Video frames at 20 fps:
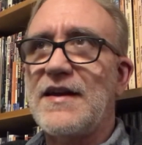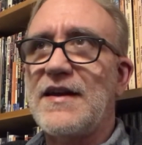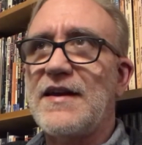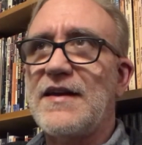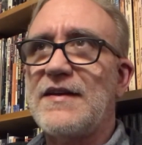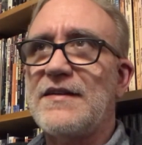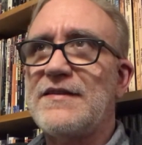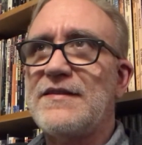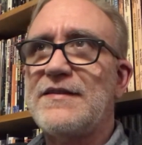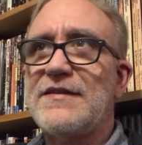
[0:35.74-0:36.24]

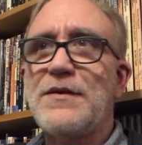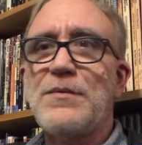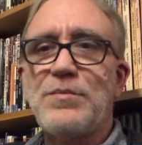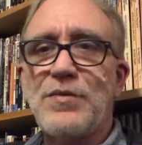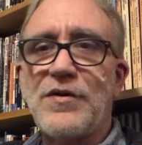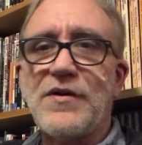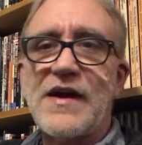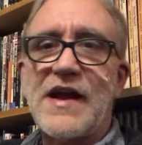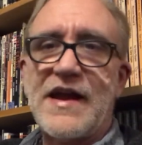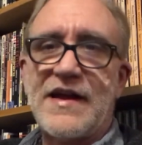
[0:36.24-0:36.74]

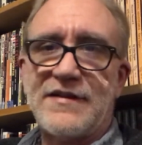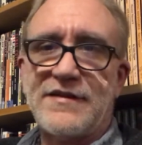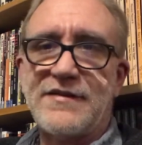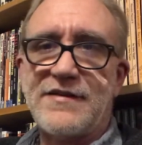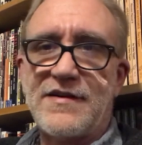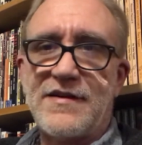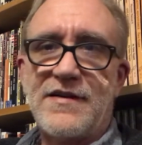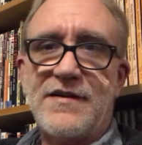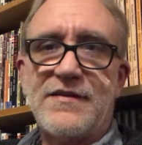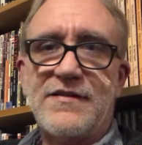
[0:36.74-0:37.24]
simple
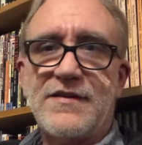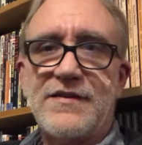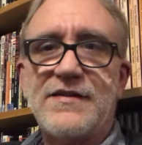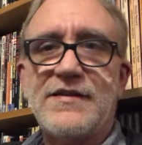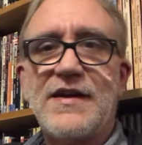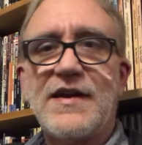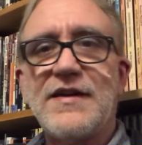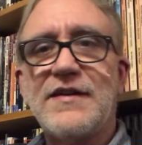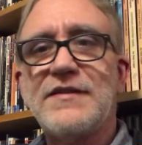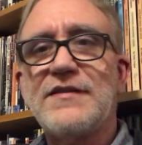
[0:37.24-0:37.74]
answer. There's
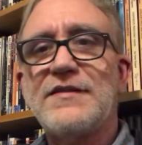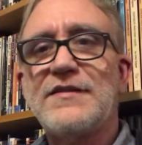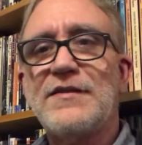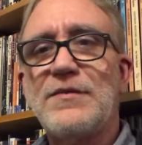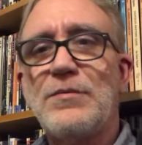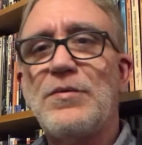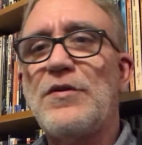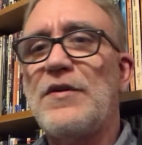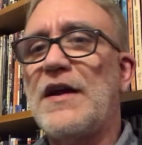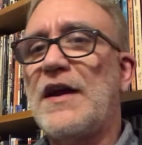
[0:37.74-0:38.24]
not a
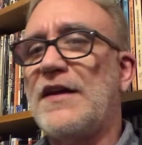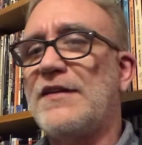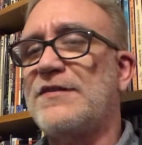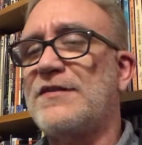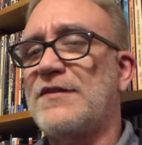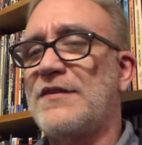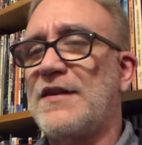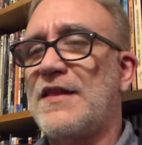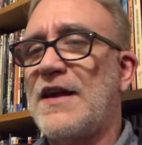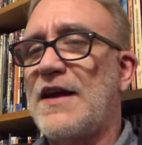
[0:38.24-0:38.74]
simple answer
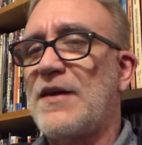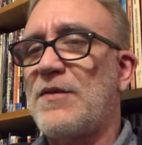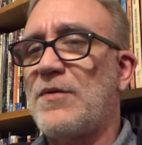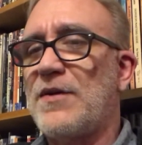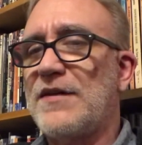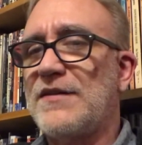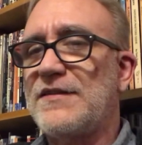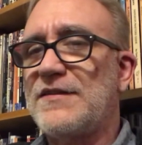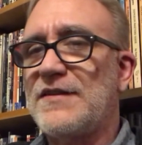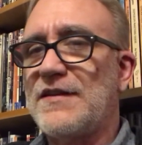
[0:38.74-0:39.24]
to that
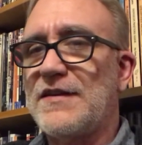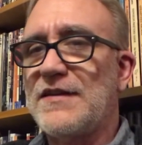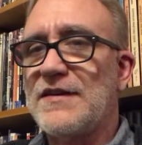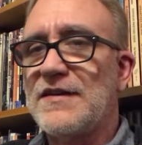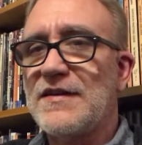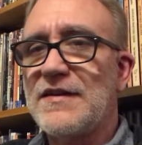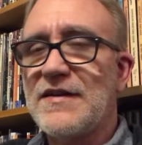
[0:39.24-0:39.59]
question.